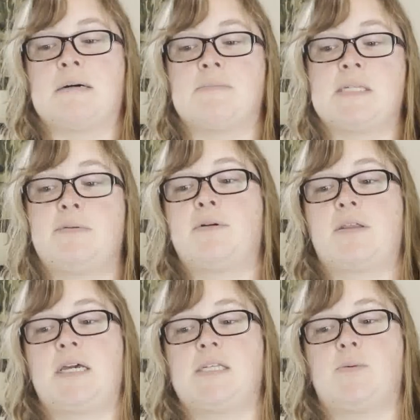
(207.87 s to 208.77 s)
Similar
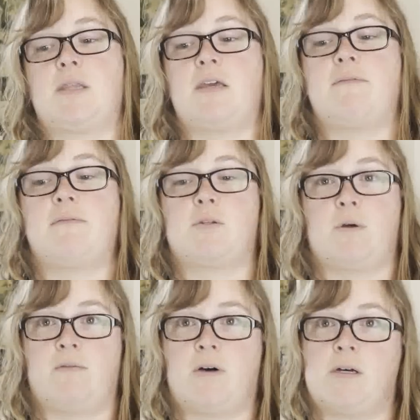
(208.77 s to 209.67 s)
things with the
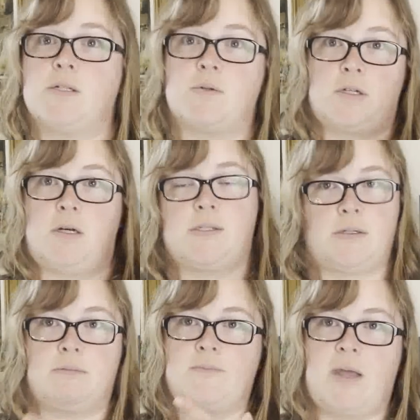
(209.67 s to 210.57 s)
Twin Falls, which I'll
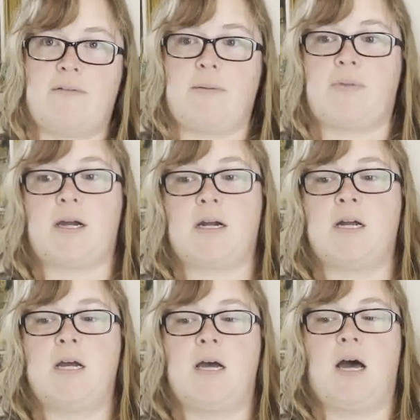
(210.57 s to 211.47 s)
also have up there.
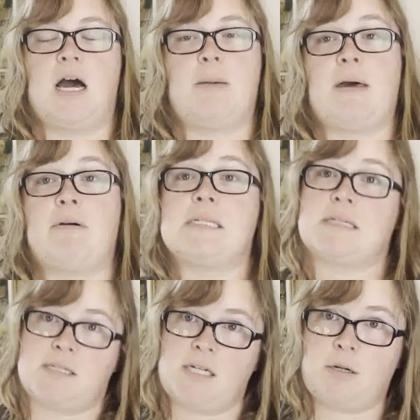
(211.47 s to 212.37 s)
That one is
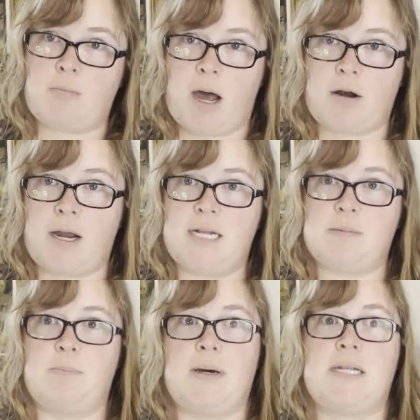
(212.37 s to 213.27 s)
considered moderate,
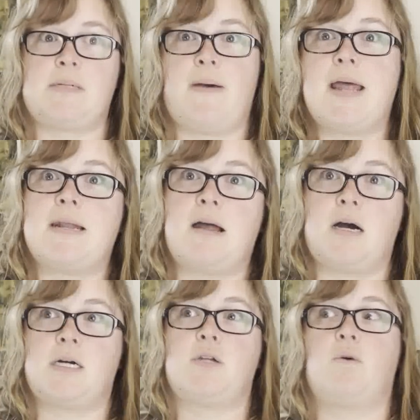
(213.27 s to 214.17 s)
but depending
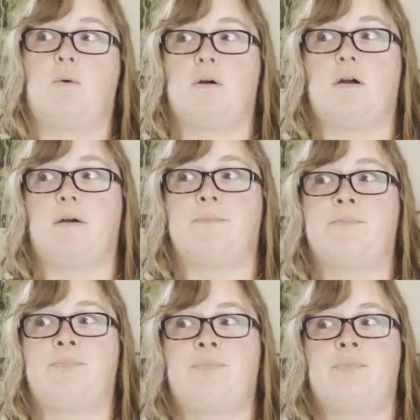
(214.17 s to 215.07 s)
on your
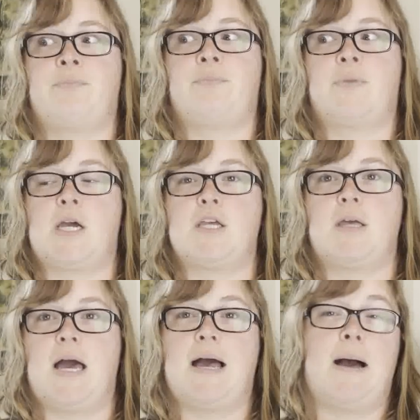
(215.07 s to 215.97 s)

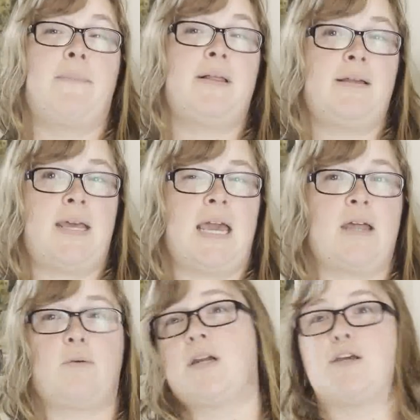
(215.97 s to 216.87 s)
ability and
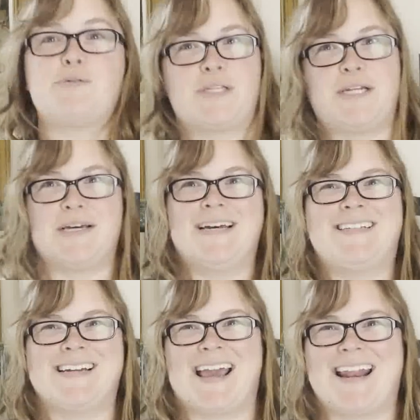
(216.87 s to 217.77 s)
or used
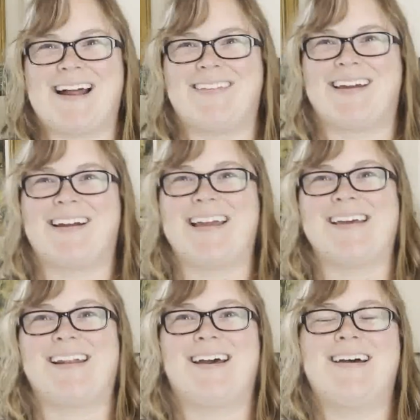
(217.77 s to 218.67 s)
to getting out there
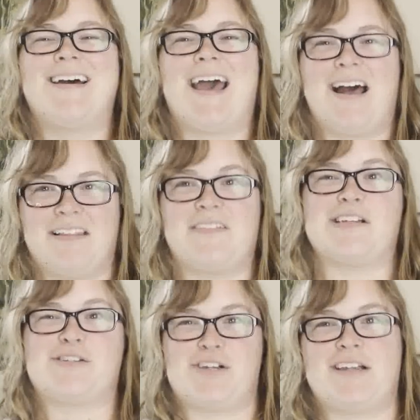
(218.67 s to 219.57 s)
in
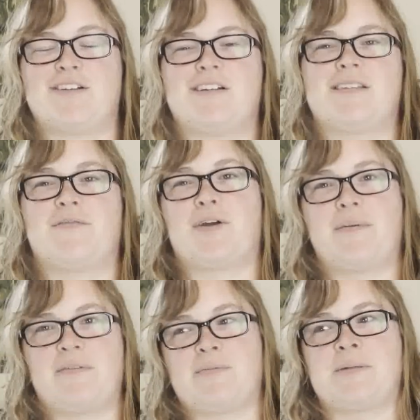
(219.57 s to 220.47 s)
elevation changes, if you're
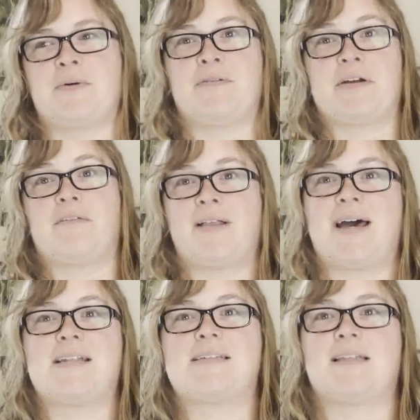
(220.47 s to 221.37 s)
coming from somewhere very
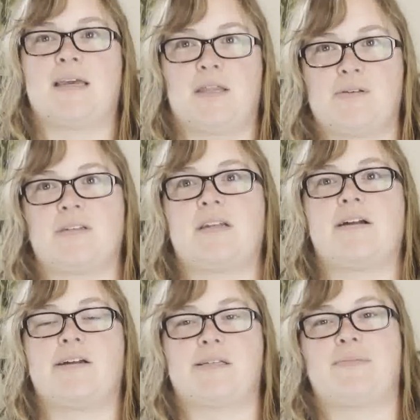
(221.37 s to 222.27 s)
flat, like the Houston
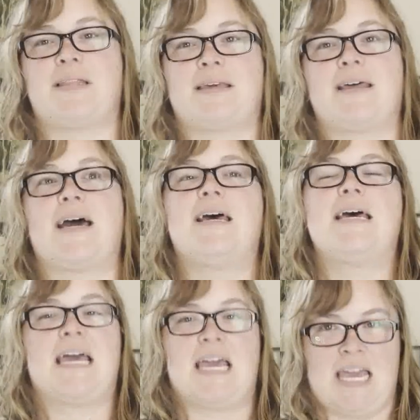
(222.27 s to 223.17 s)
area or something like that,
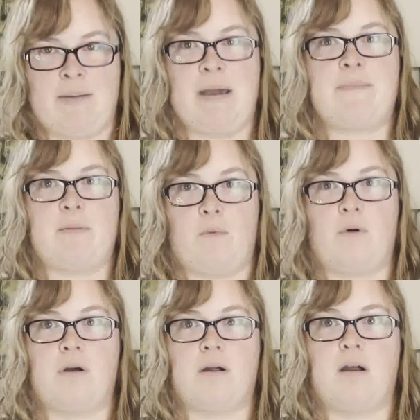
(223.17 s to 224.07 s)
it might be
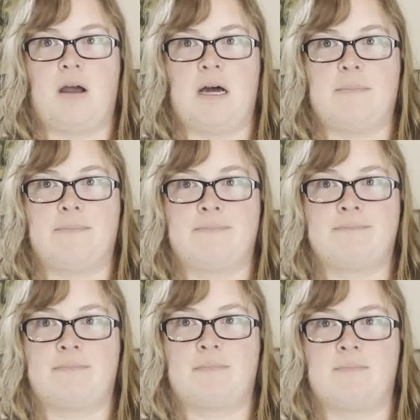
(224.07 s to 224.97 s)
more
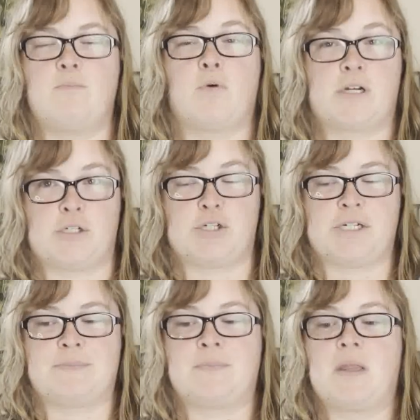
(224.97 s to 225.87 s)

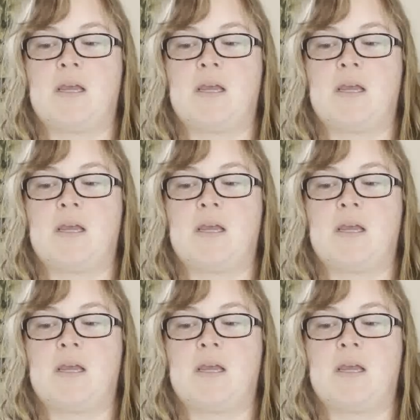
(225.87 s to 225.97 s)
exertion.